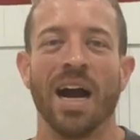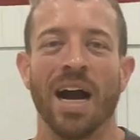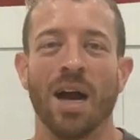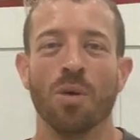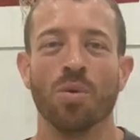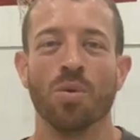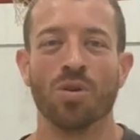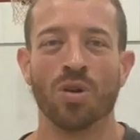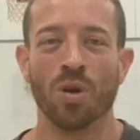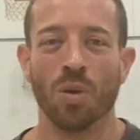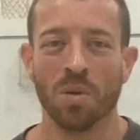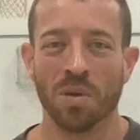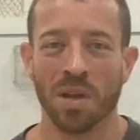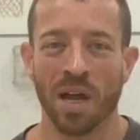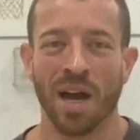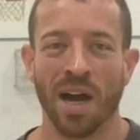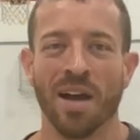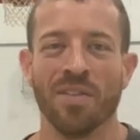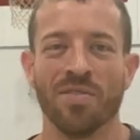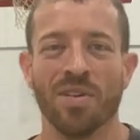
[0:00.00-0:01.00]
I will go
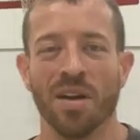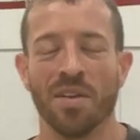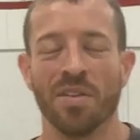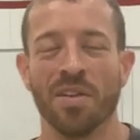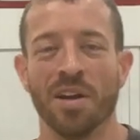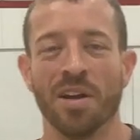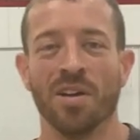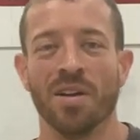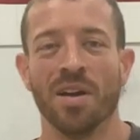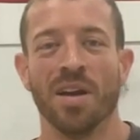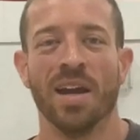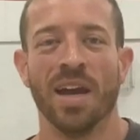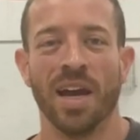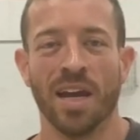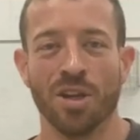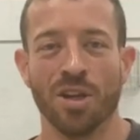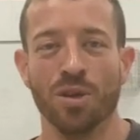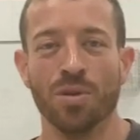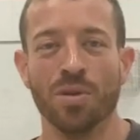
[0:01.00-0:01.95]
live on there and